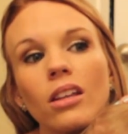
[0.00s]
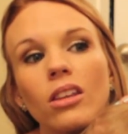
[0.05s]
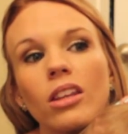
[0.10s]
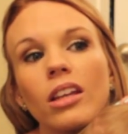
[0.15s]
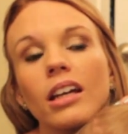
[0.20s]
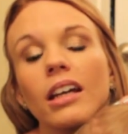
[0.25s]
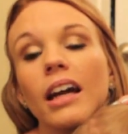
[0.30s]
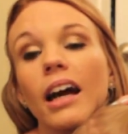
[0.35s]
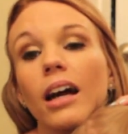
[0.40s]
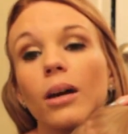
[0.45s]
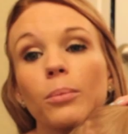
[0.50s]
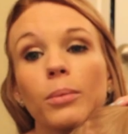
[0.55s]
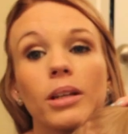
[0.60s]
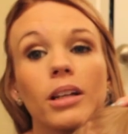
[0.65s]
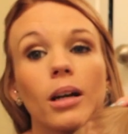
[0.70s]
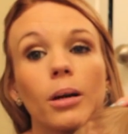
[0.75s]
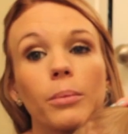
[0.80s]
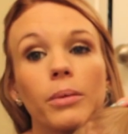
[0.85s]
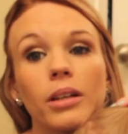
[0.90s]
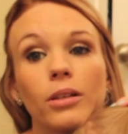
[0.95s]
they had me
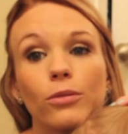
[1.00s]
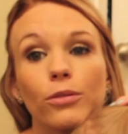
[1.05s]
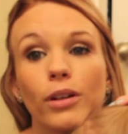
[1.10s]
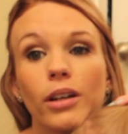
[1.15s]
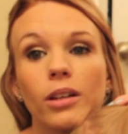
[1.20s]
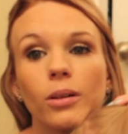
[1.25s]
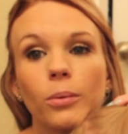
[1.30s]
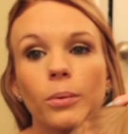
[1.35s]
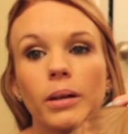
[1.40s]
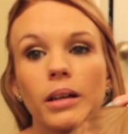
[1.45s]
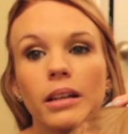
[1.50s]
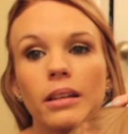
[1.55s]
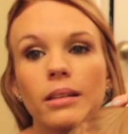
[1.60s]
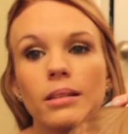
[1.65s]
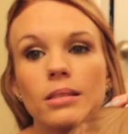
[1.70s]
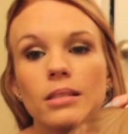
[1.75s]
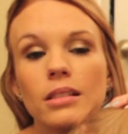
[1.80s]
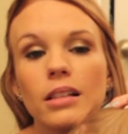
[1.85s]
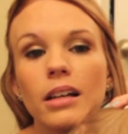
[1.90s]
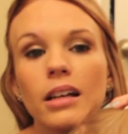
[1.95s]
come in right away
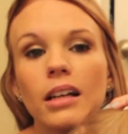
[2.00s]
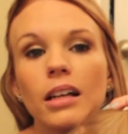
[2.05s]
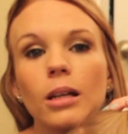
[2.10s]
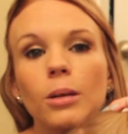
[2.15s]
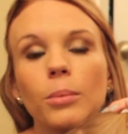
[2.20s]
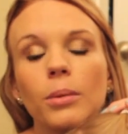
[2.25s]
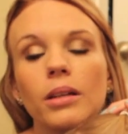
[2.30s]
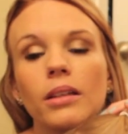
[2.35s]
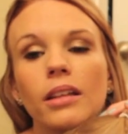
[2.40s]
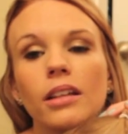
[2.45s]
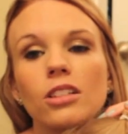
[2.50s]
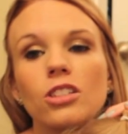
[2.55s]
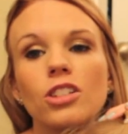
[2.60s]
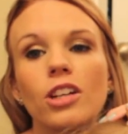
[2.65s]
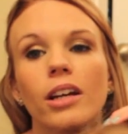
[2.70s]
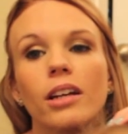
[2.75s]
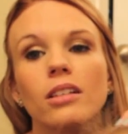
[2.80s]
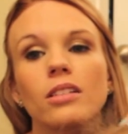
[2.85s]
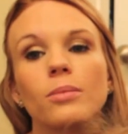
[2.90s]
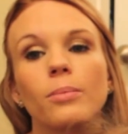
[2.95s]
this time, and they
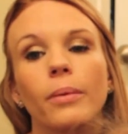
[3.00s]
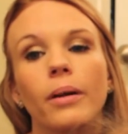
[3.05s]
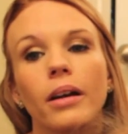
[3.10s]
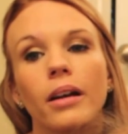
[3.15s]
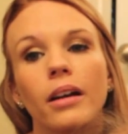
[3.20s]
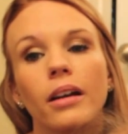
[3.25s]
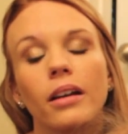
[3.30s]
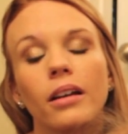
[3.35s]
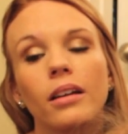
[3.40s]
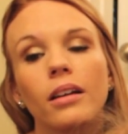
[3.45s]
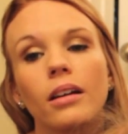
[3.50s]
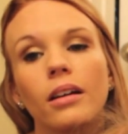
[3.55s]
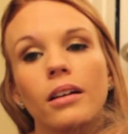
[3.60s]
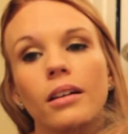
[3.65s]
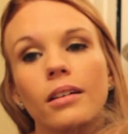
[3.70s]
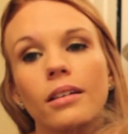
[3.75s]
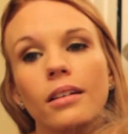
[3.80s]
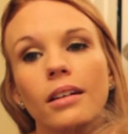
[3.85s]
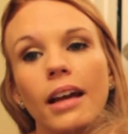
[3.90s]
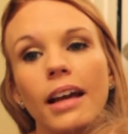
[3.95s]
checked my
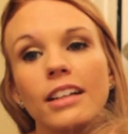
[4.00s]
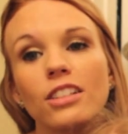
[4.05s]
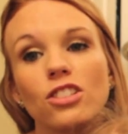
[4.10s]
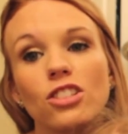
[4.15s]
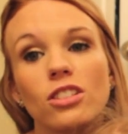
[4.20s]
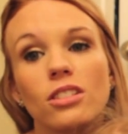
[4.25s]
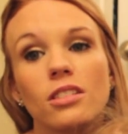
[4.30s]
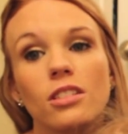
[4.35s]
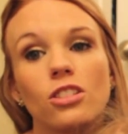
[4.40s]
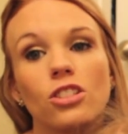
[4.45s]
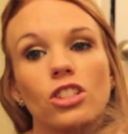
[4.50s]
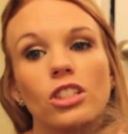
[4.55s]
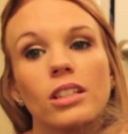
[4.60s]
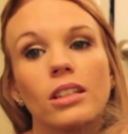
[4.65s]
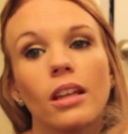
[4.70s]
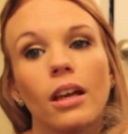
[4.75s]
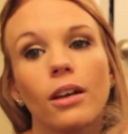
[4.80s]
HCG